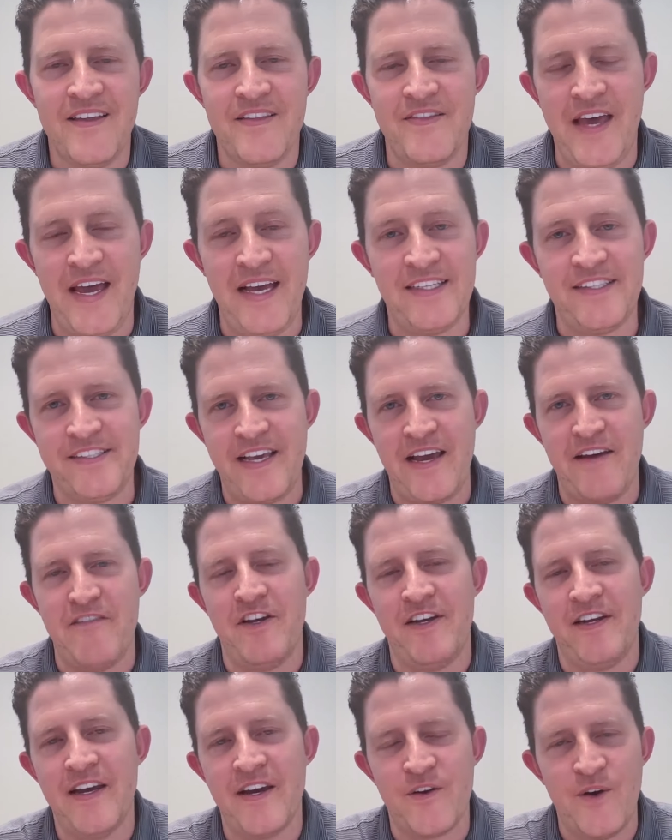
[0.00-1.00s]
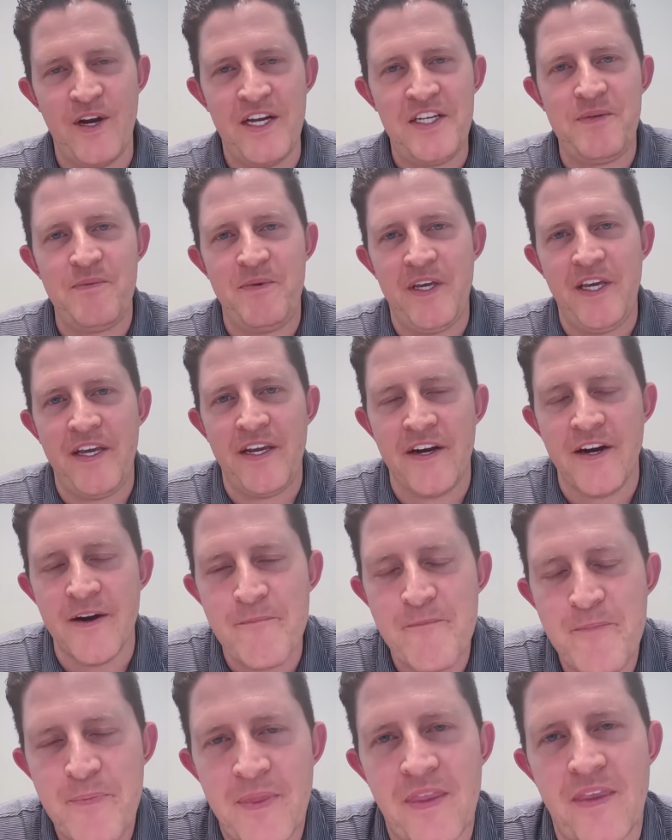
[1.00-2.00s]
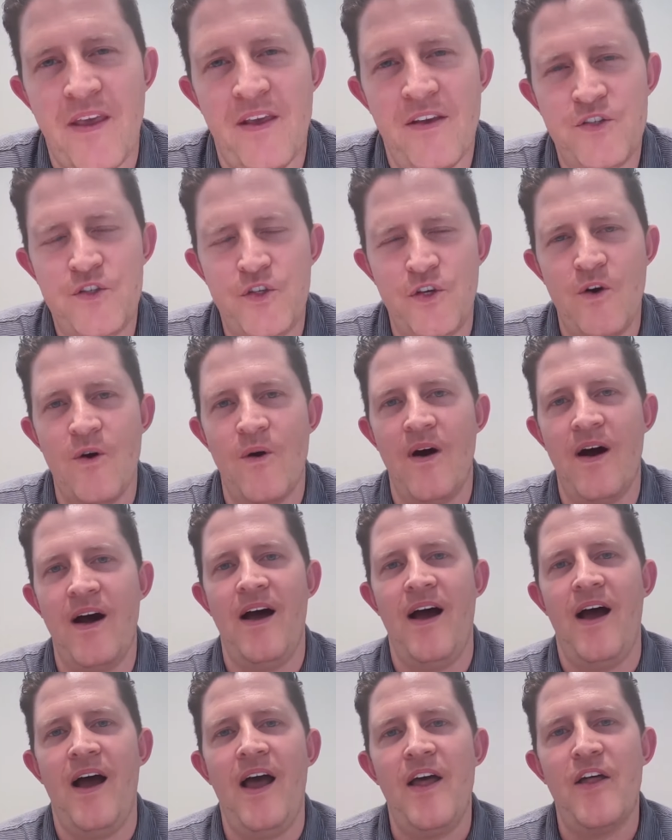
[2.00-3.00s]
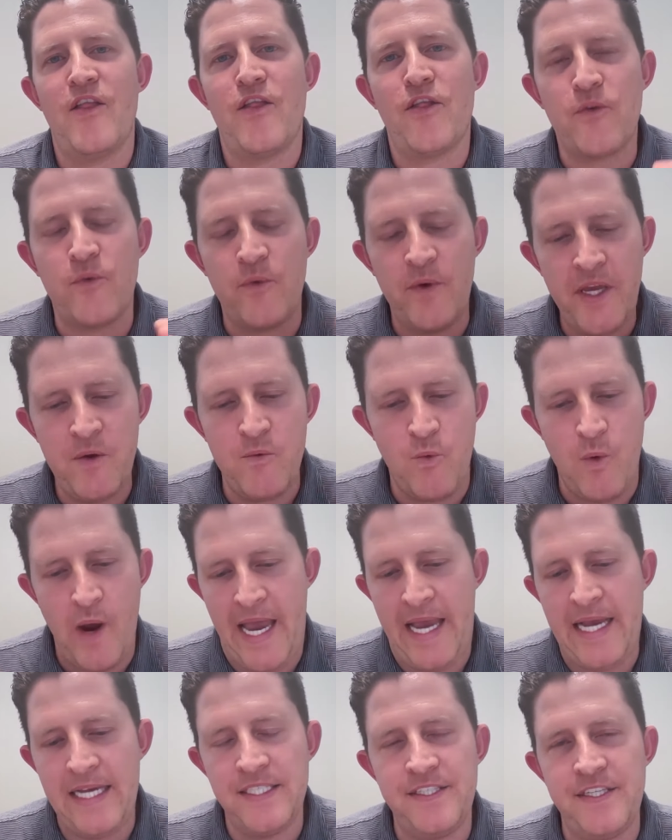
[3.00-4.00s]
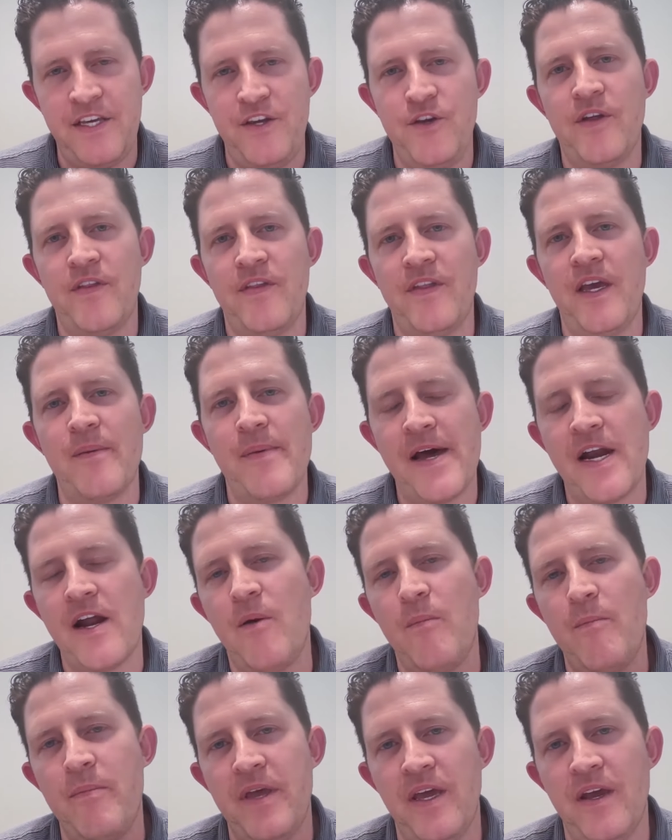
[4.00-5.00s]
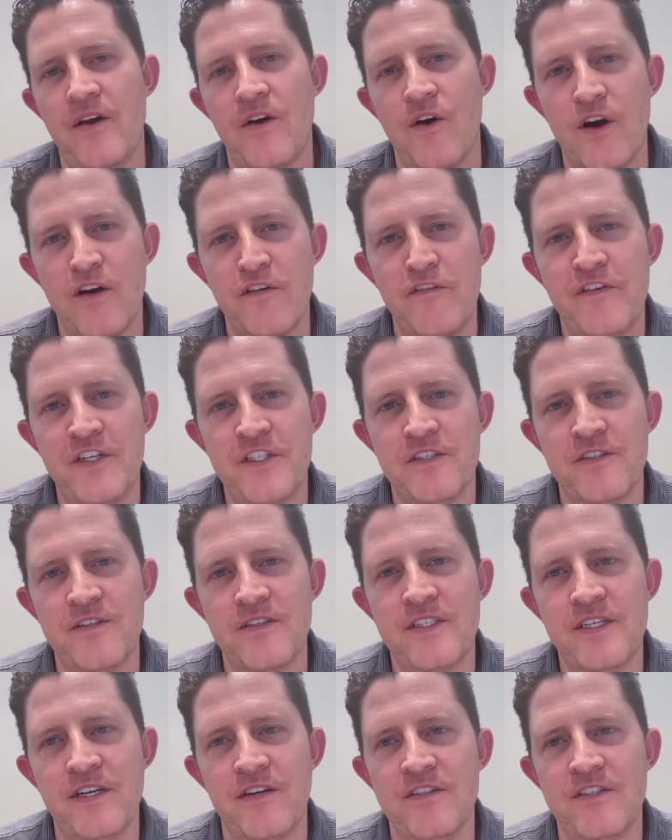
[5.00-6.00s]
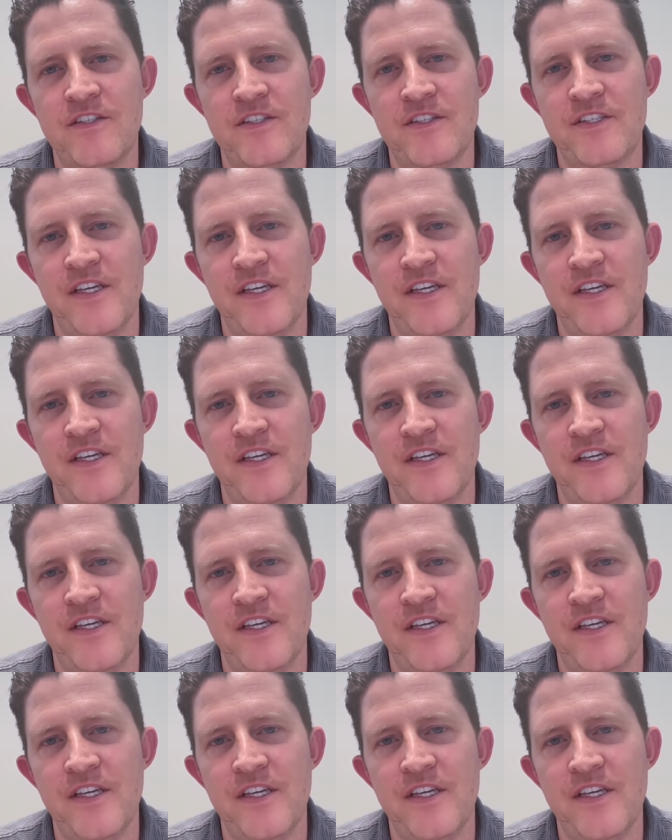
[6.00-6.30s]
Thanks, Kevin. Yeah, great to be here. So 3 ways that you can think about how big artificial intelligence